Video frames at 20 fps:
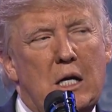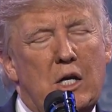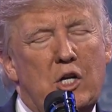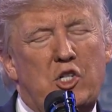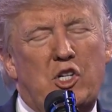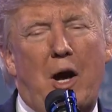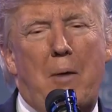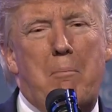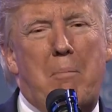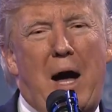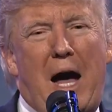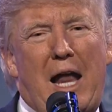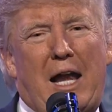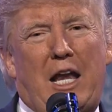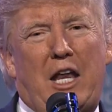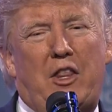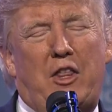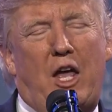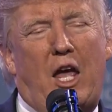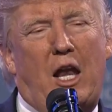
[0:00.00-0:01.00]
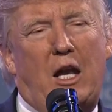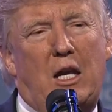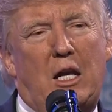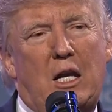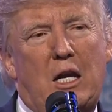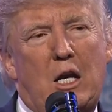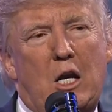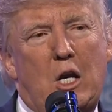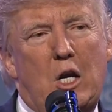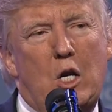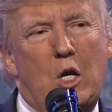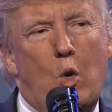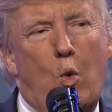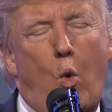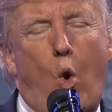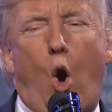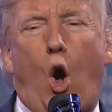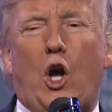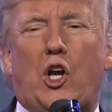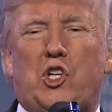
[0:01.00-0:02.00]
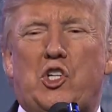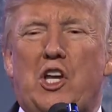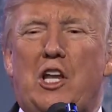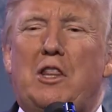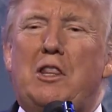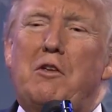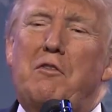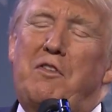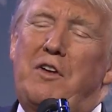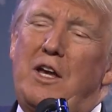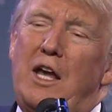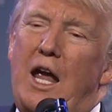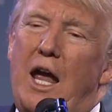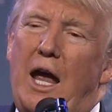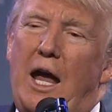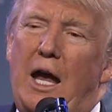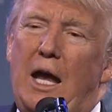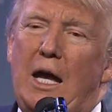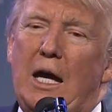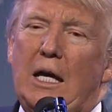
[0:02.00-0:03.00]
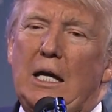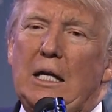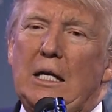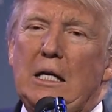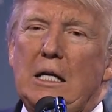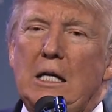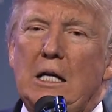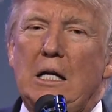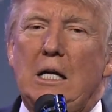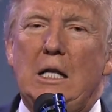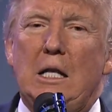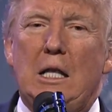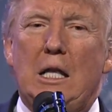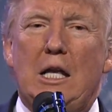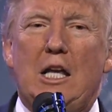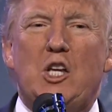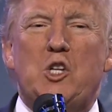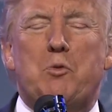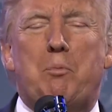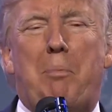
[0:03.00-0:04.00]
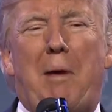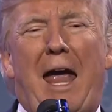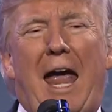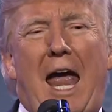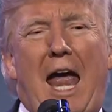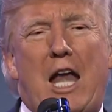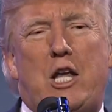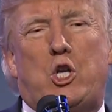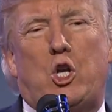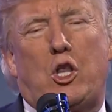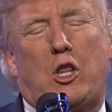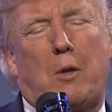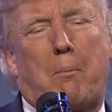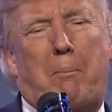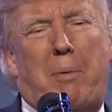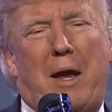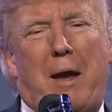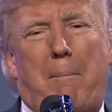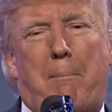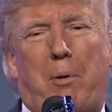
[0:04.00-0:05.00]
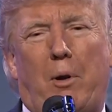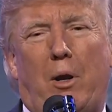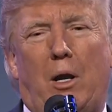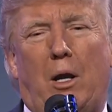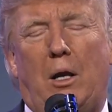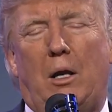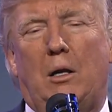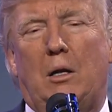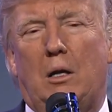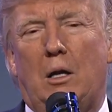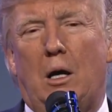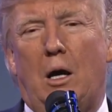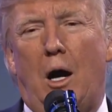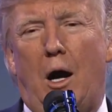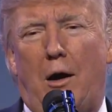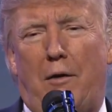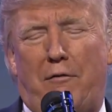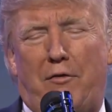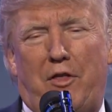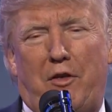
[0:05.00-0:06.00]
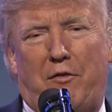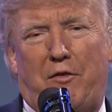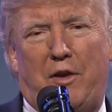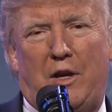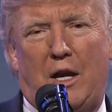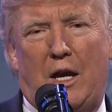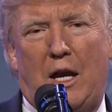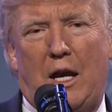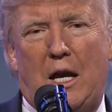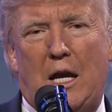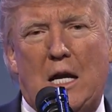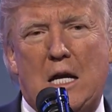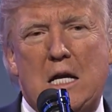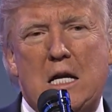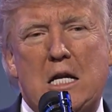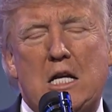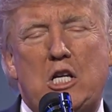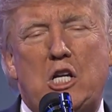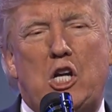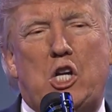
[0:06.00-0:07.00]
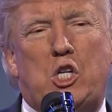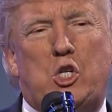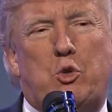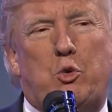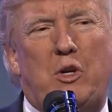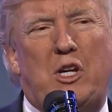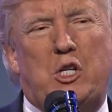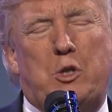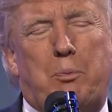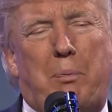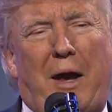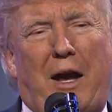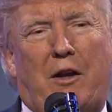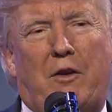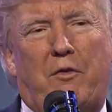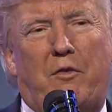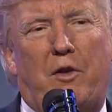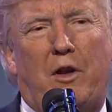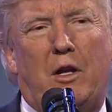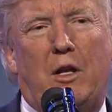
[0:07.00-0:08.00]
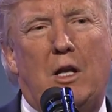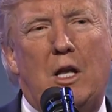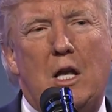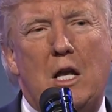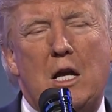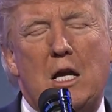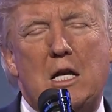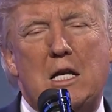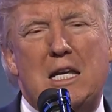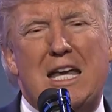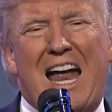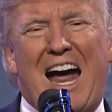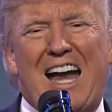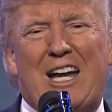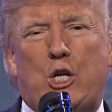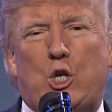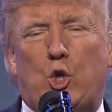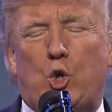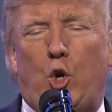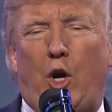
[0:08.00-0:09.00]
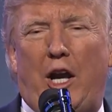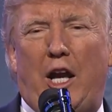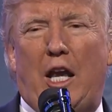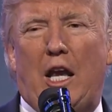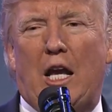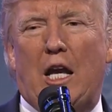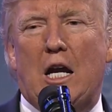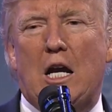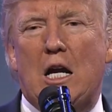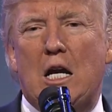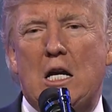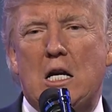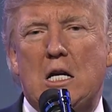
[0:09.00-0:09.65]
somebody that works at the VA is bad to the people of the VA, disrespectful, not treating